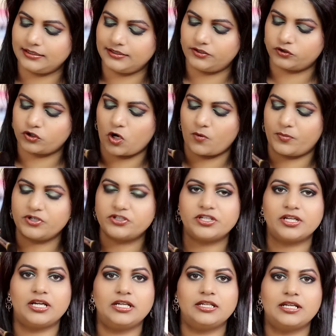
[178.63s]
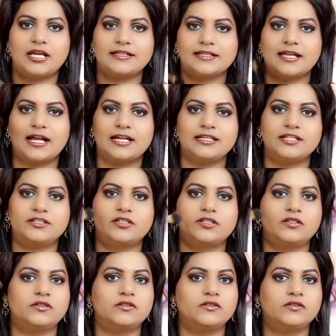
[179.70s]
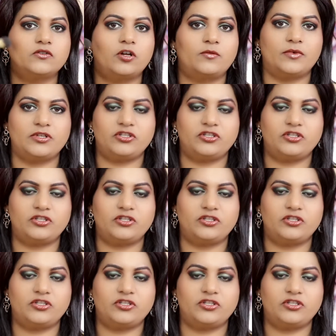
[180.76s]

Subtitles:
this copper shade as a highlighter on my